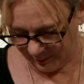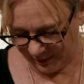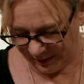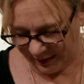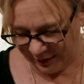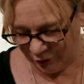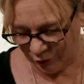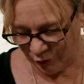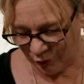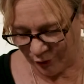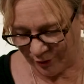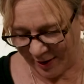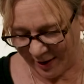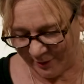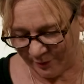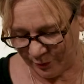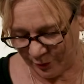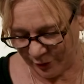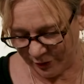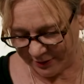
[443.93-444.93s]
"But in your
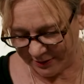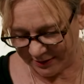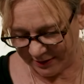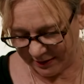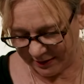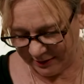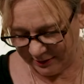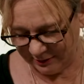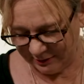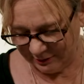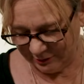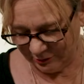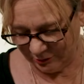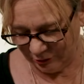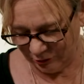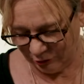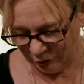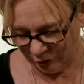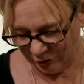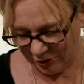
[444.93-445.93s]
great mercy,
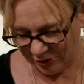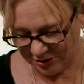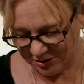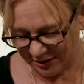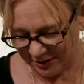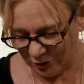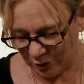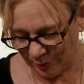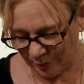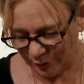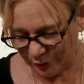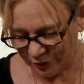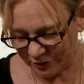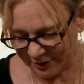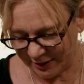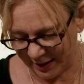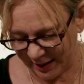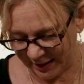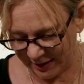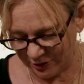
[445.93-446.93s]
you did not put
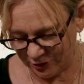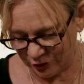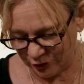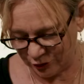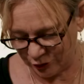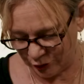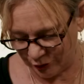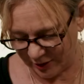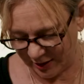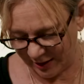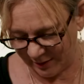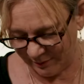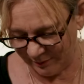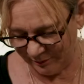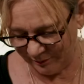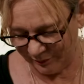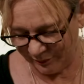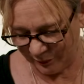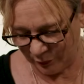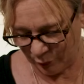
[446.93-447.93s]
an end to
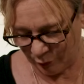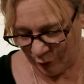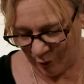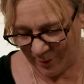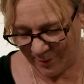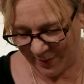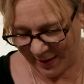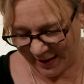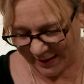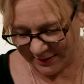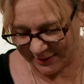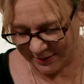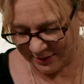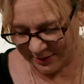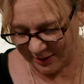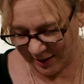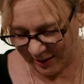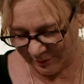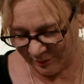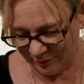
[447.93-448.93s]
them or
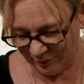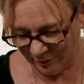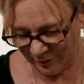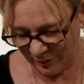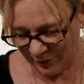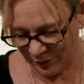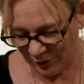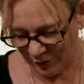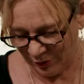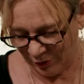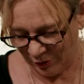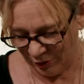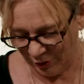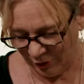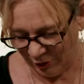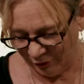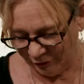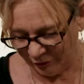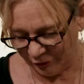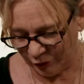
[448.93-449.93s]
abandon them,
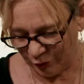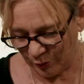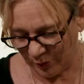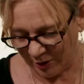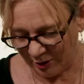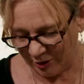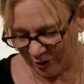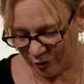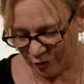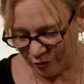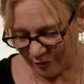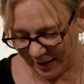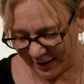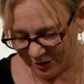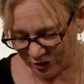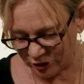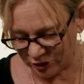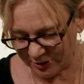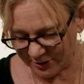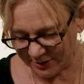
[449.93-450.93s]
for you are a
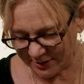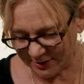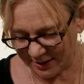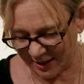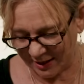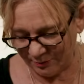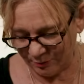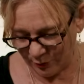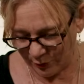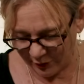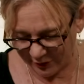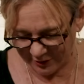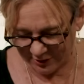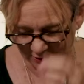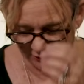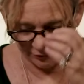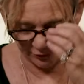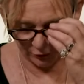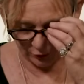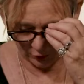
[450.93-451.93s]
gracious and
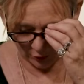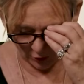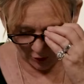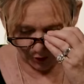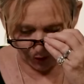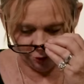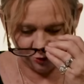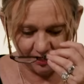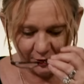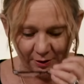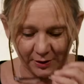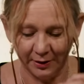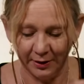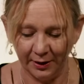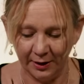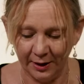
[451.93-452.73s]
merciful God."